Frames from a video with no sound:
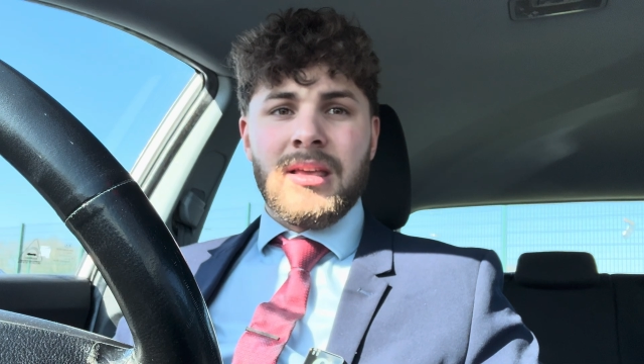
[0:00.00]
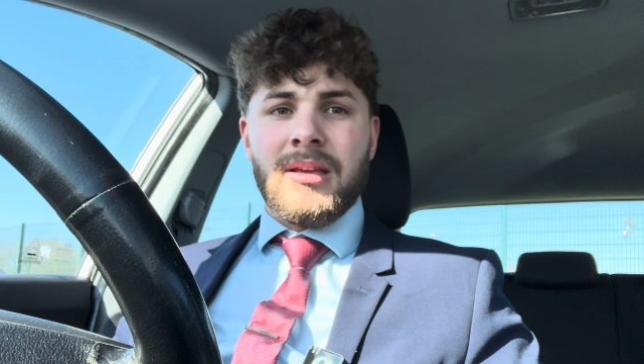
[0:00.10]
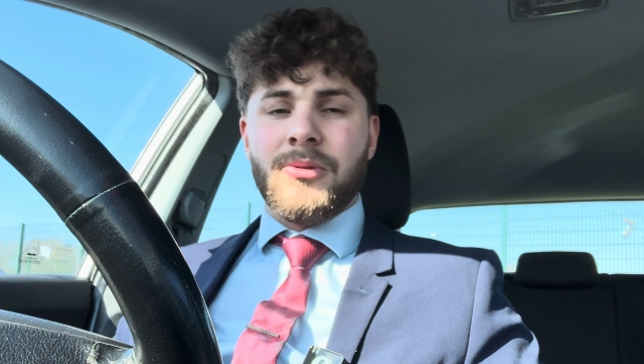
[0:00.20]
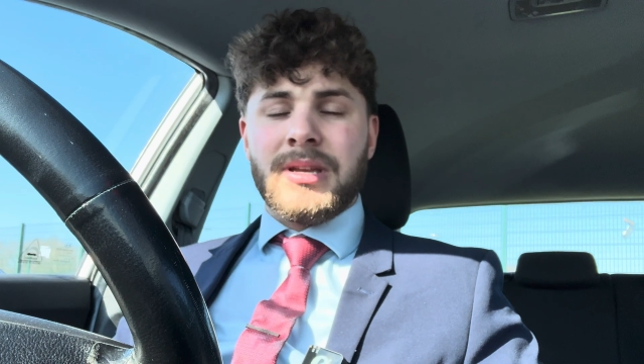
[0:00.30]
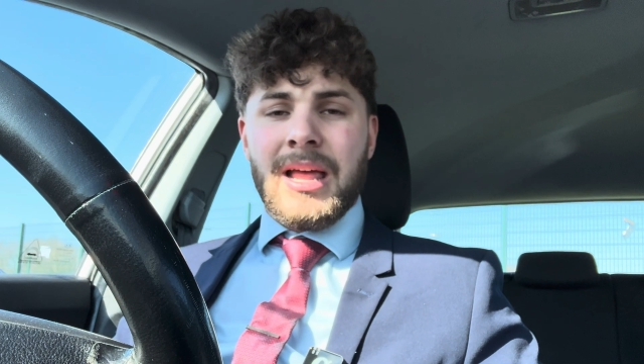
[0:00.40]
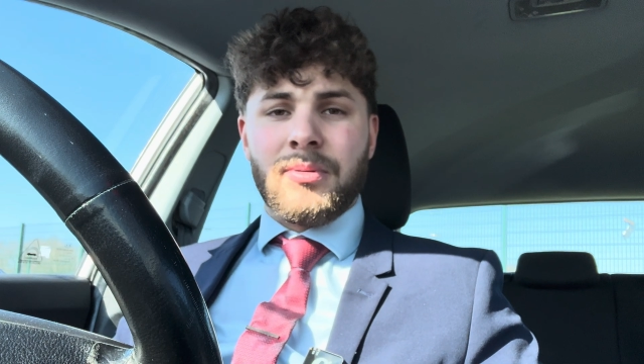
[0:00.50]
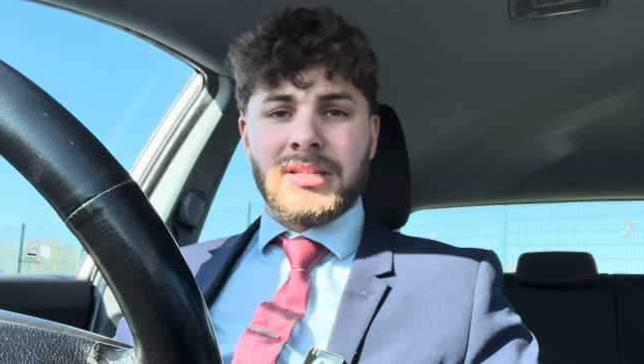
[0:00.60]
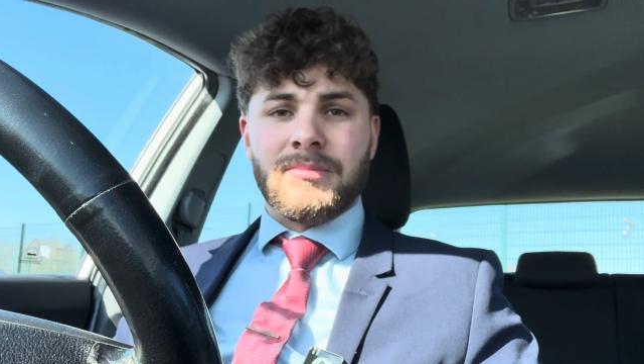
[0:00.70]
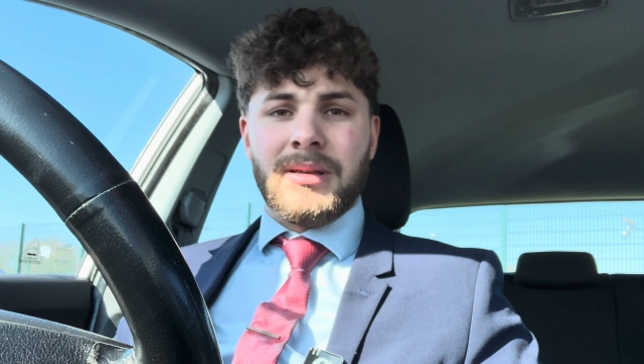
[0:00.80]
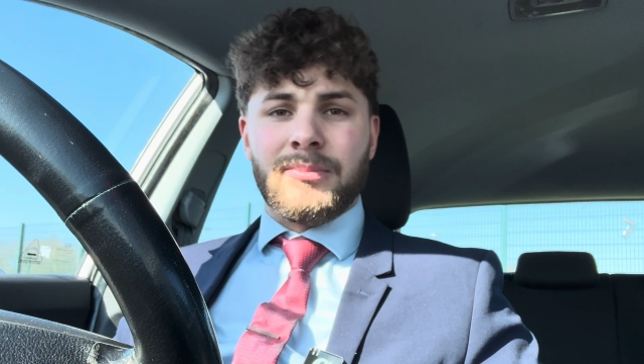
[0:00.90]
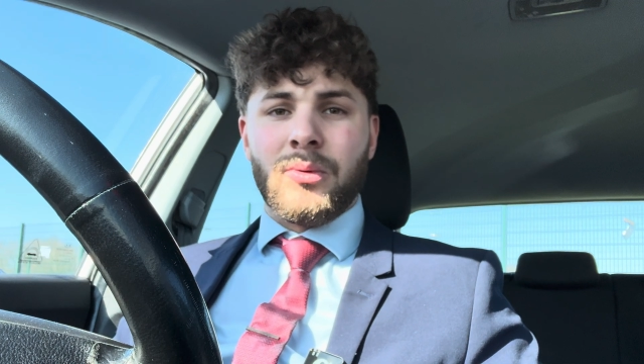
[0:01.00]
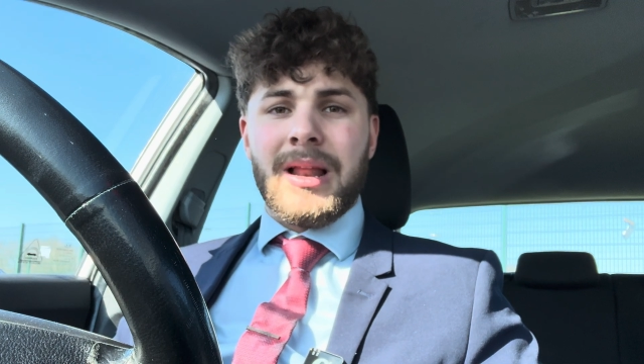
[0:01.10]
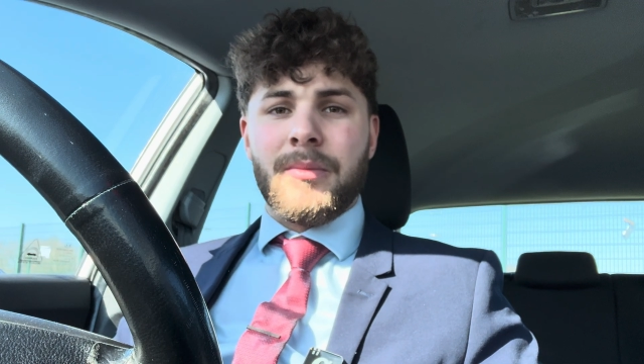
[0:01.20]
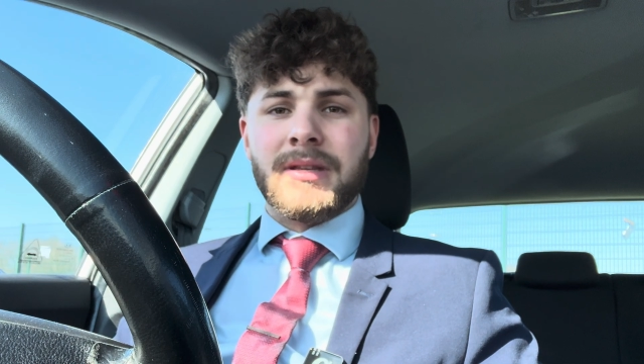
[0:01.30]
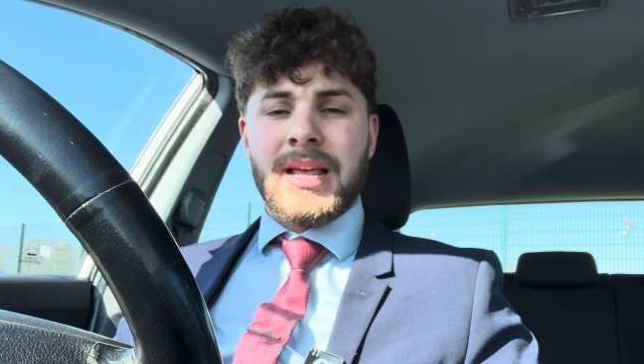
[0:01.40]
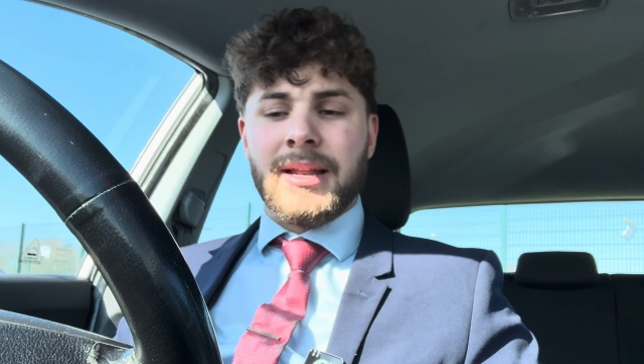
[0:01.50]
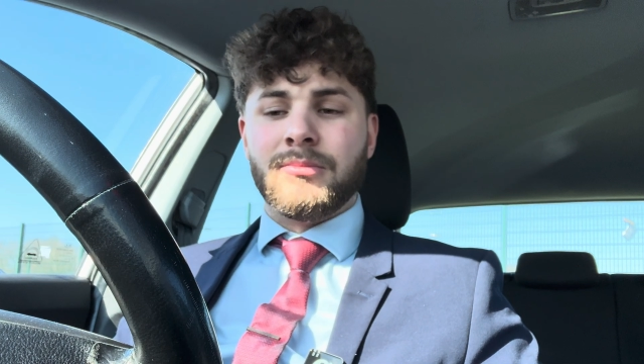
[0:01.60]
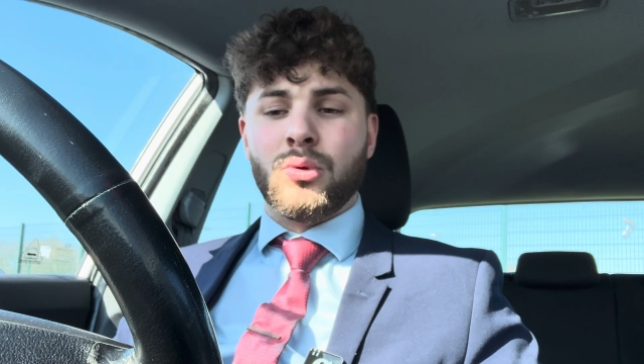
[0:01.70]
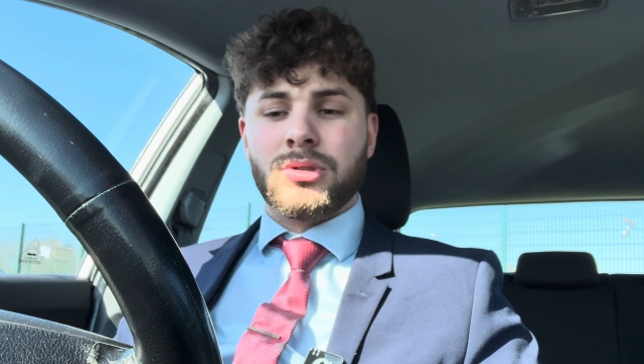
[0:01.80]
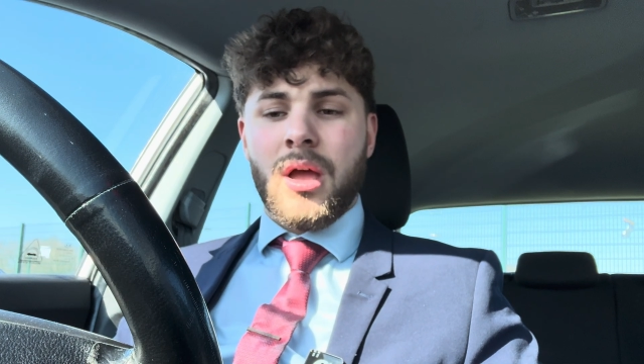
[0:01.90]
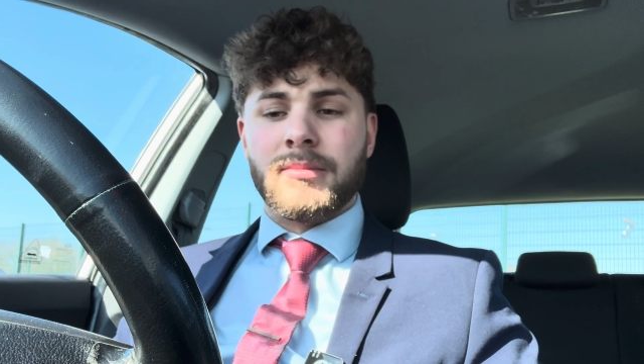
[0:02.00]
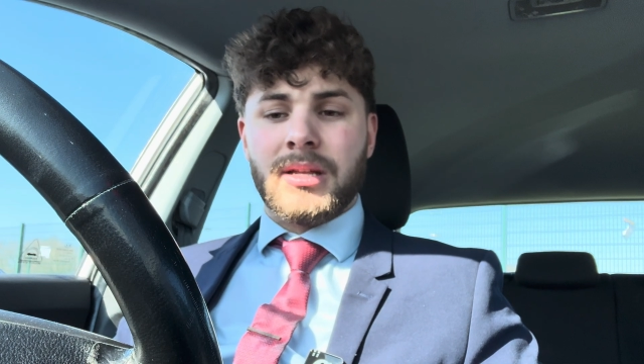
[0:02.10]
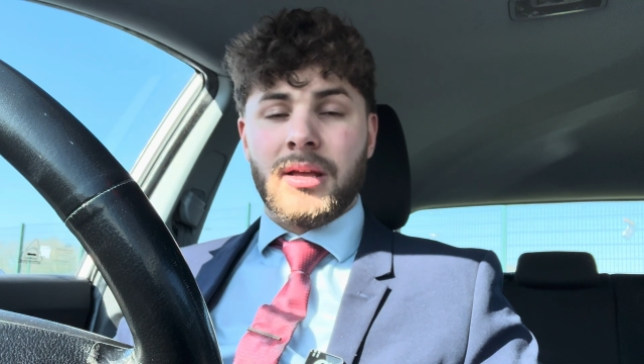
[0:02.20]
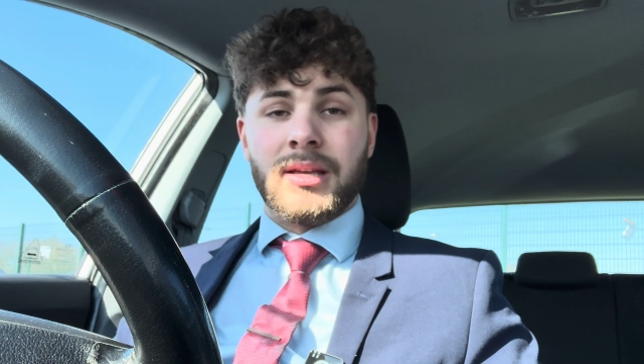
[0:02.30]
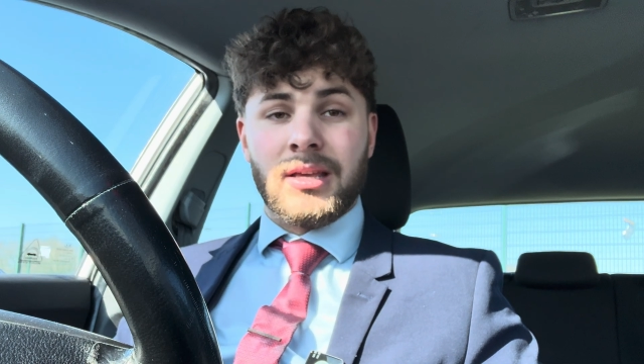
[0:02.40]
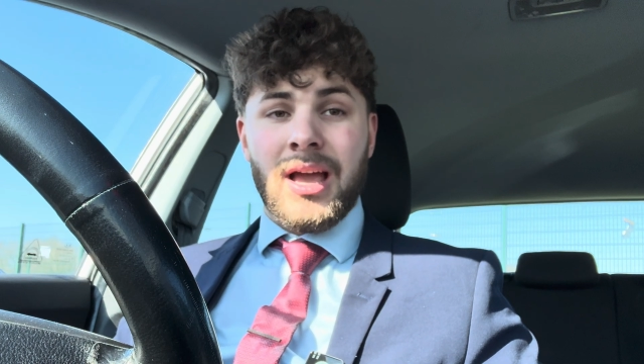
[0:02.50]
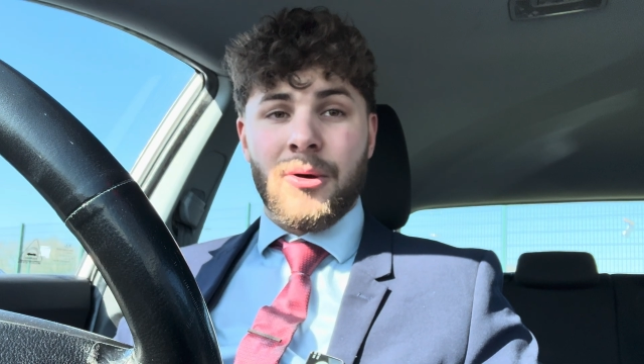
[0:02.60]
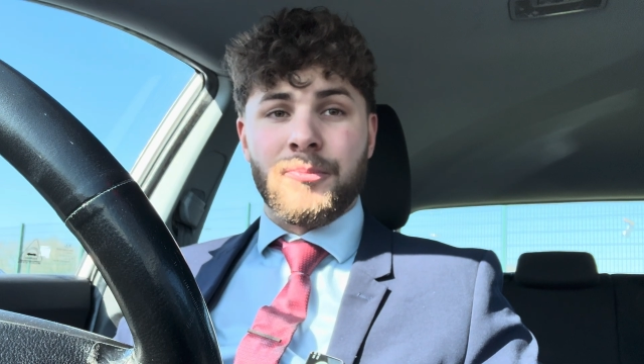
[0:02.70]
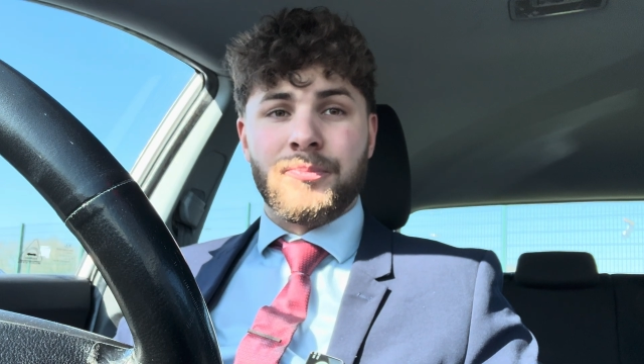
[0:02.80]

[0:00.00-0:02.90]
He was headbutting people. He led with his head more times than I can count.